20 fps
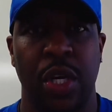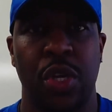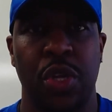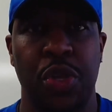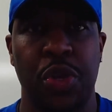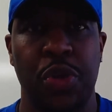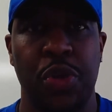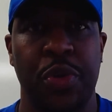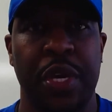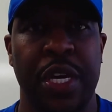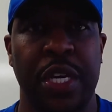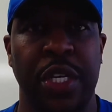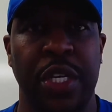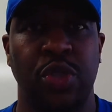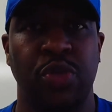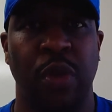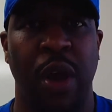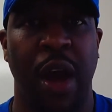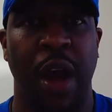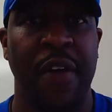you can
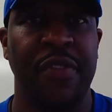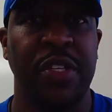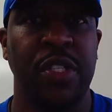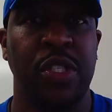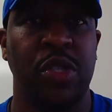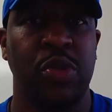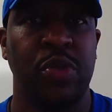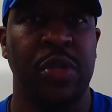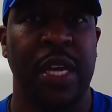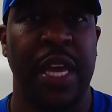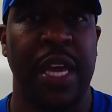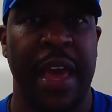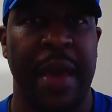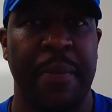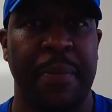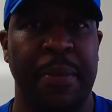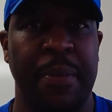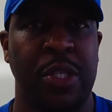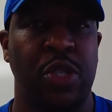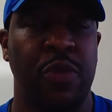drive into the
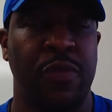campus.